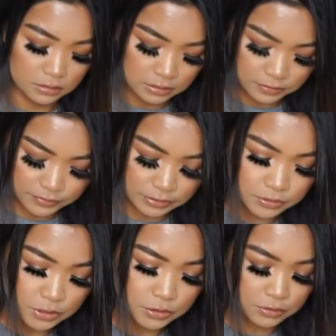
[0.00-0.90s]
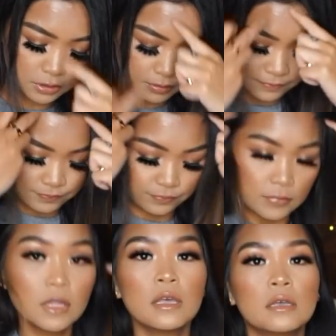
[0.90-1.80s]
This video is too long.
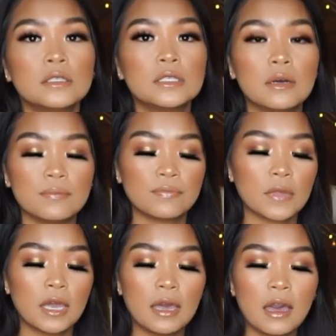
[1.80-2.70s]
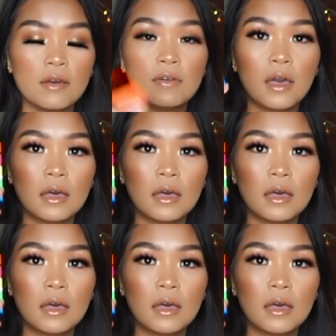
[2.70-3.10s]
So I have